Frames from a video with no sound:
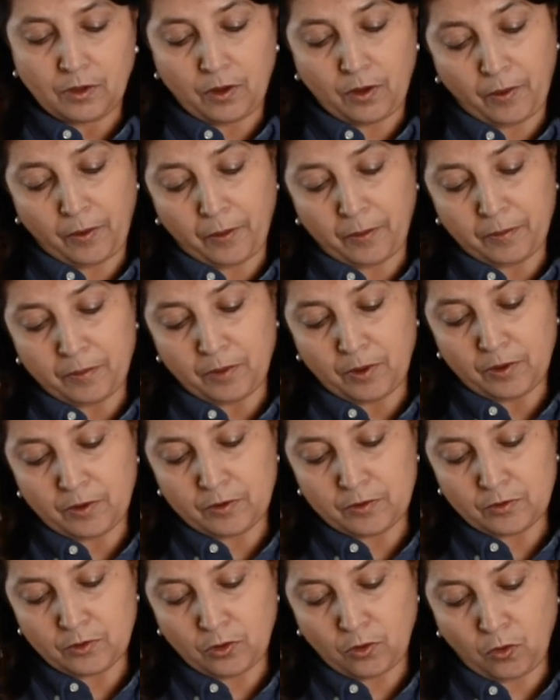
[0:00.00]

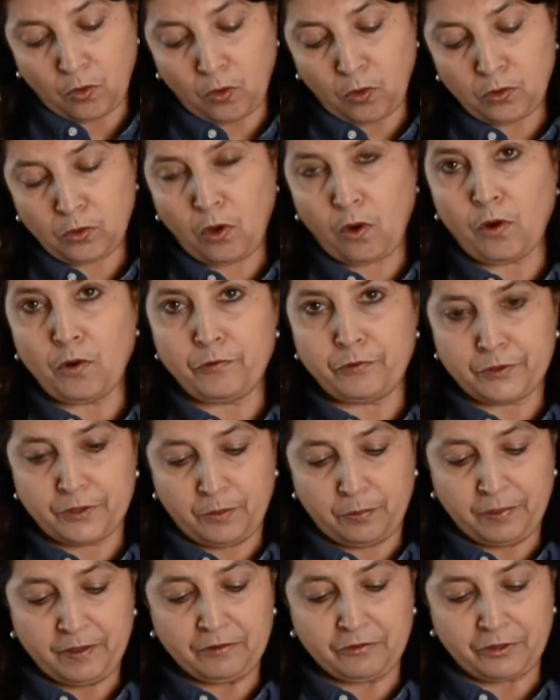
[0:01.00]
all over
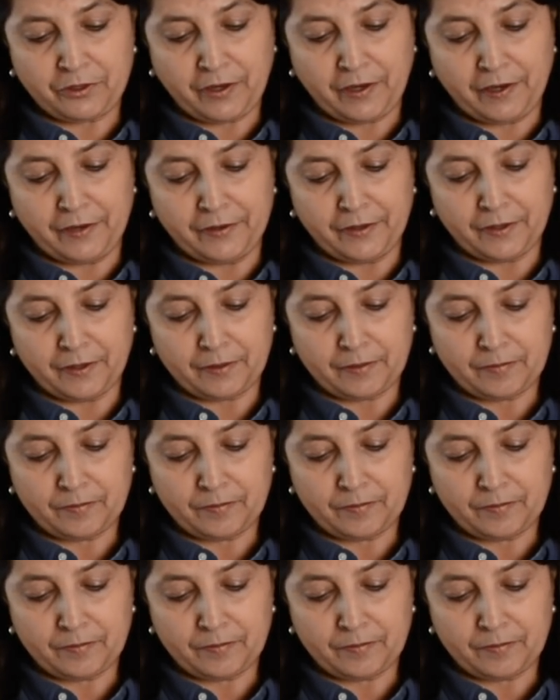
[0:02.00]
the pivot area.